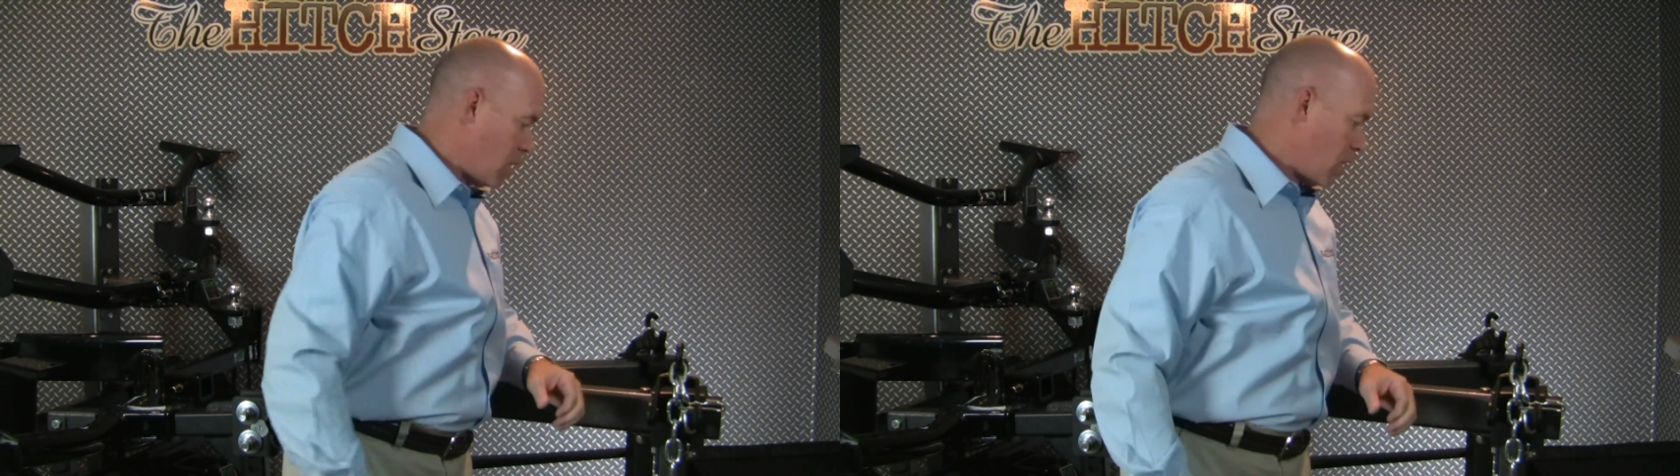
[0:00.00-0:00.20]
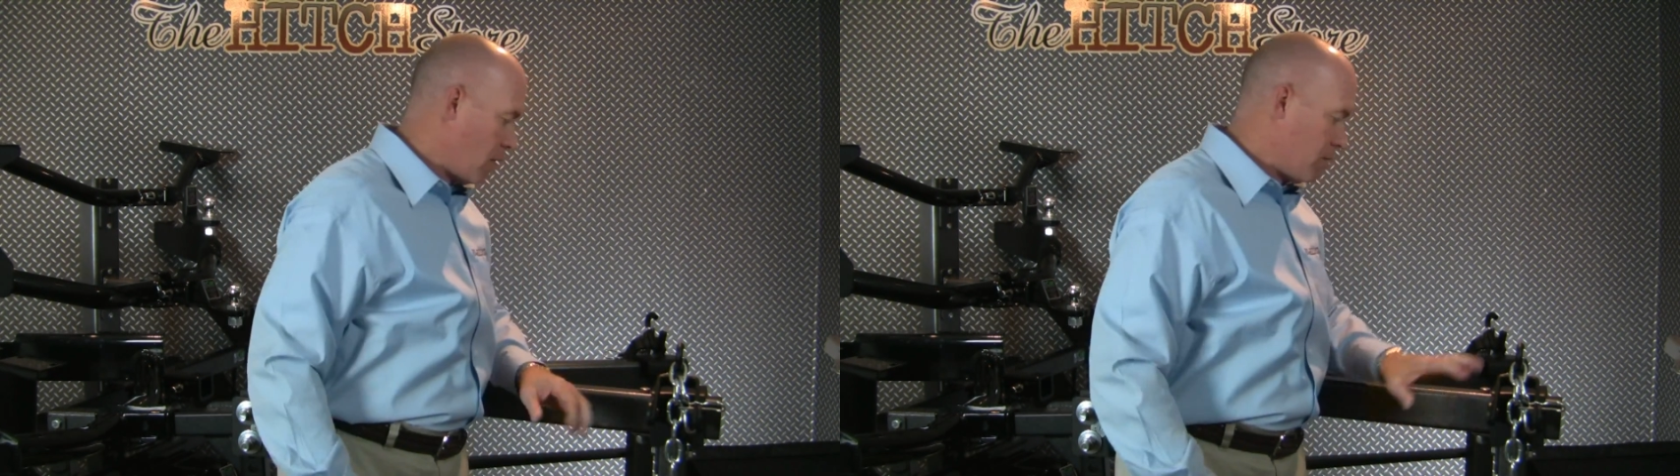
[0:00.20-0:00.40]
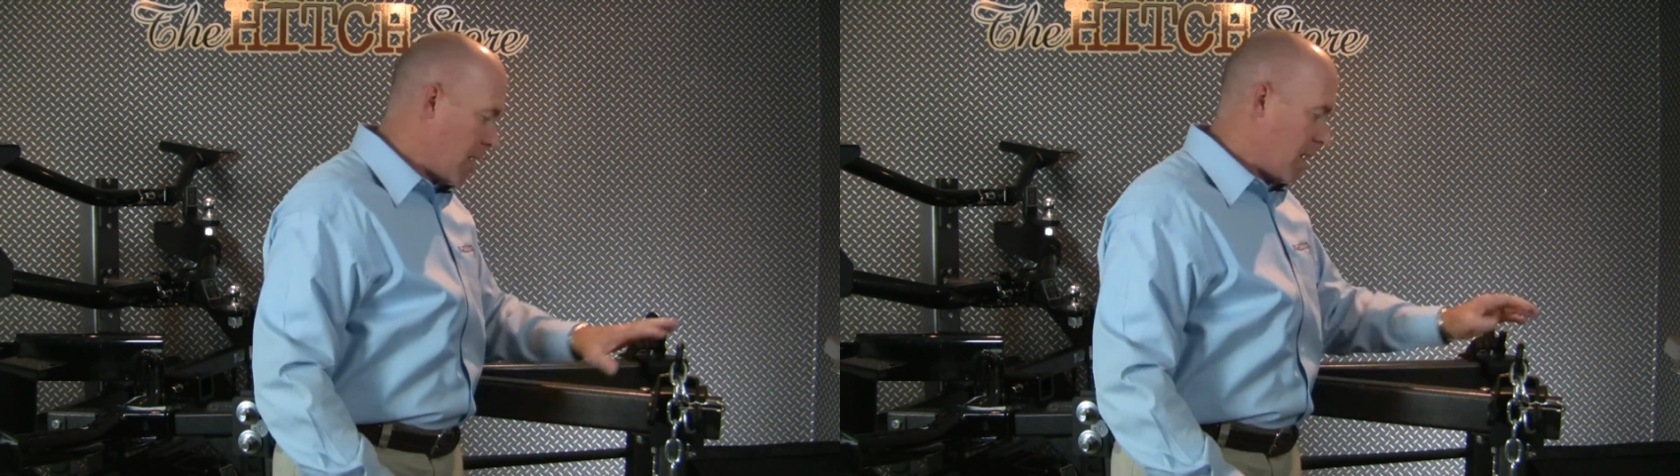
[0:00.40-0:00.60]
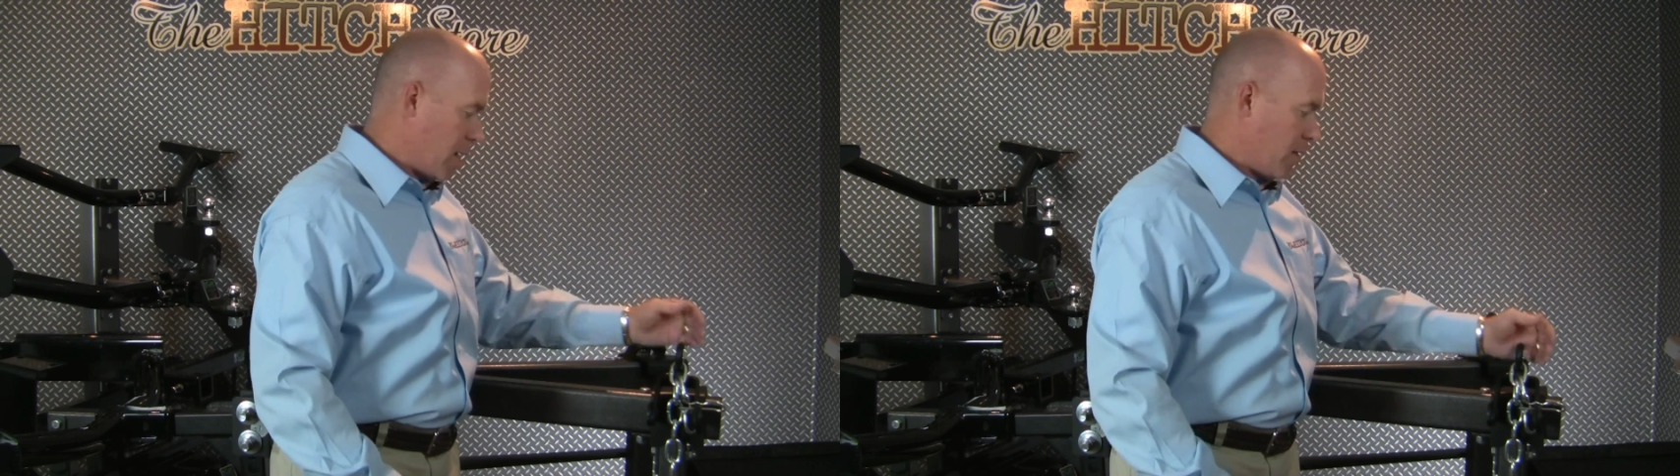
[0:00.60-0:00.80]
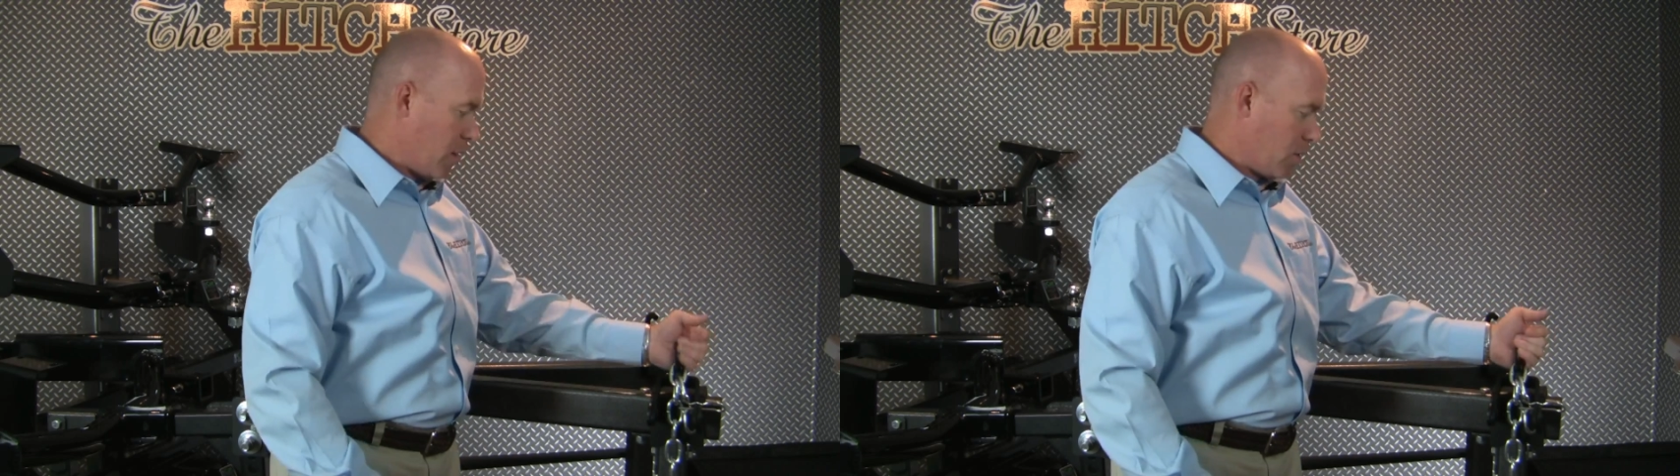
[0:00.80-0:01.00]
of that,
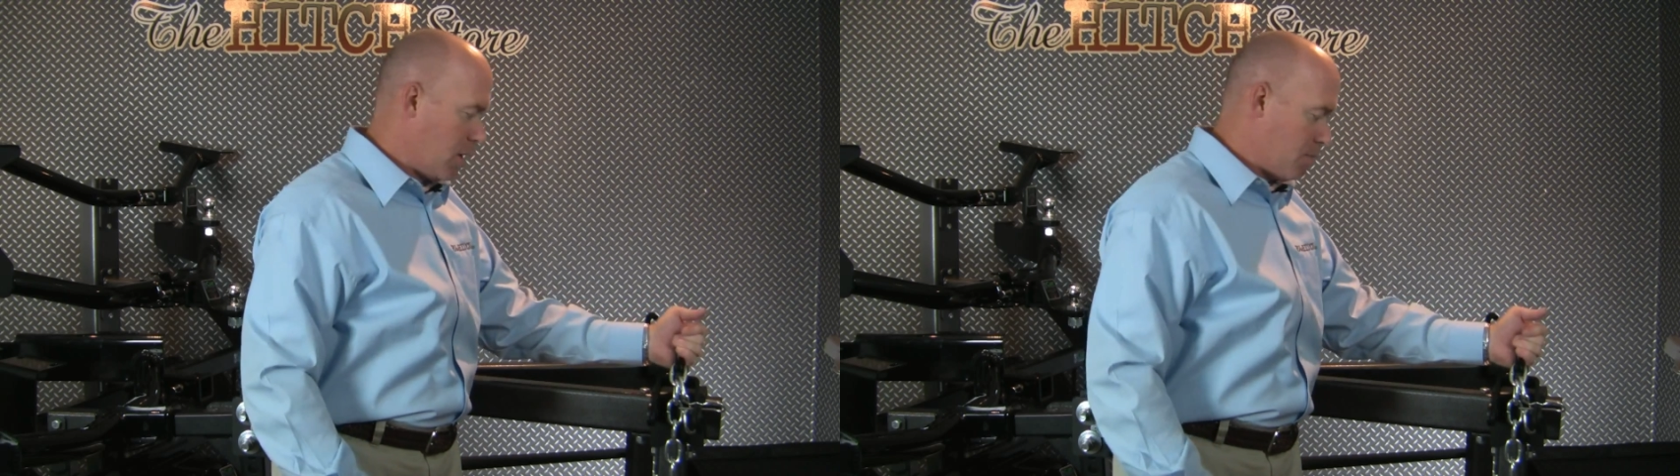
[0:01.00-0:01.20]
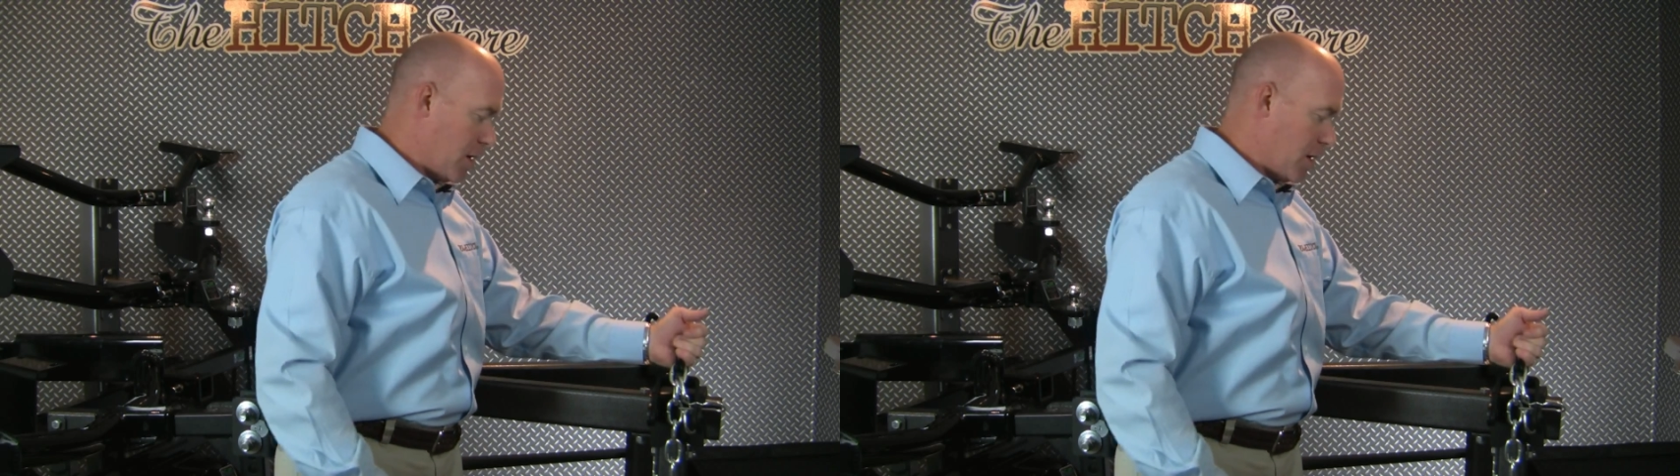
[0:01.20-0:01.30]
and that'll keep